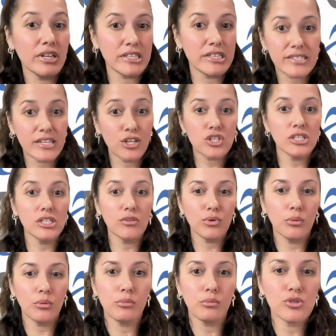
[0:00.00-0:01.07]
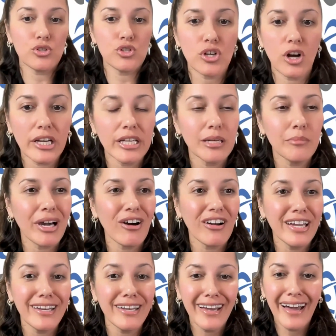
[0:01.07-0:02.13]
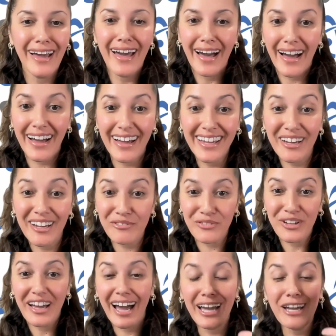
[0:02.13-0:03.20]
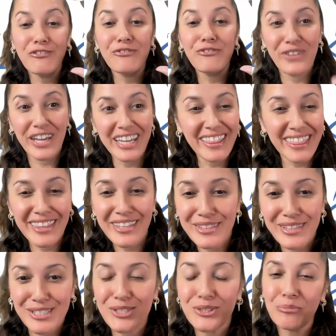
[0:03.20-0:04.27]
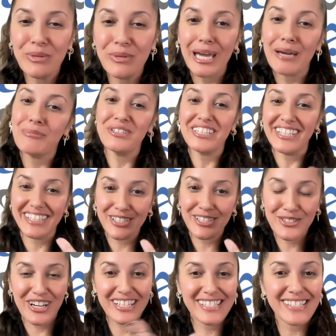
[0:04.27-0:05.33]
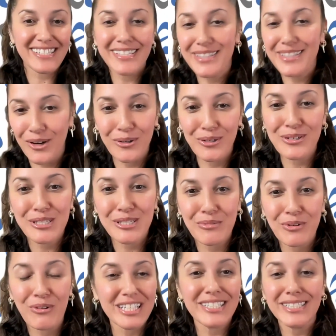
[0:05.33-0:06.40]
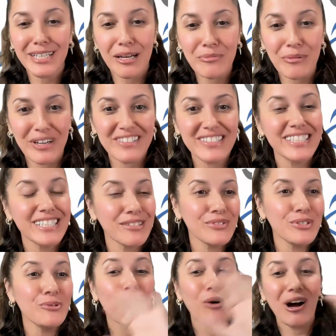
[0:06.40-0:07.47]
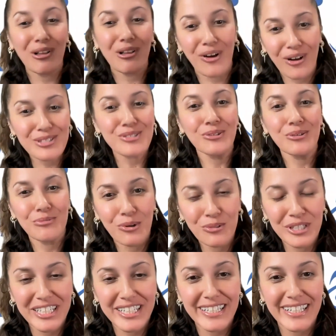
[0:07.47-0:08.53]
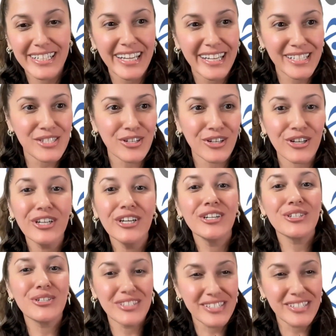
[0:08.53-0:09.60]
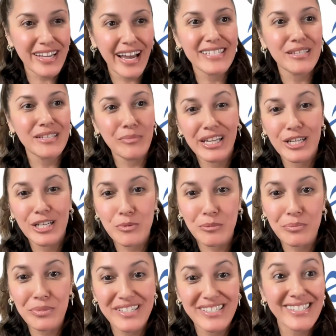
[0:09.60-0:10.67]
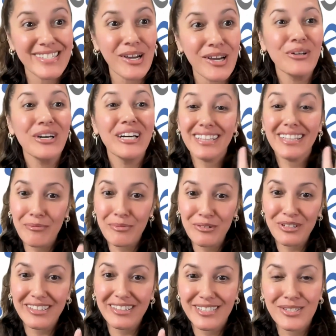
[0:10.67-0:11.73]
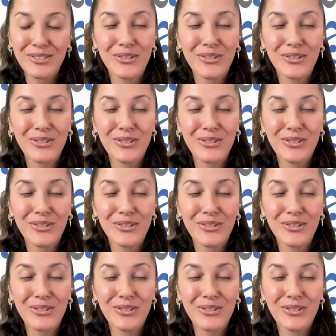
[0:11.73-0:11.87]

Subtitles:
of an extension of what we were just talking about. And I have faith that you'll be able to address the ownership question I'm about to give you while also rolling in an answer to this asset management piece. So let me read the two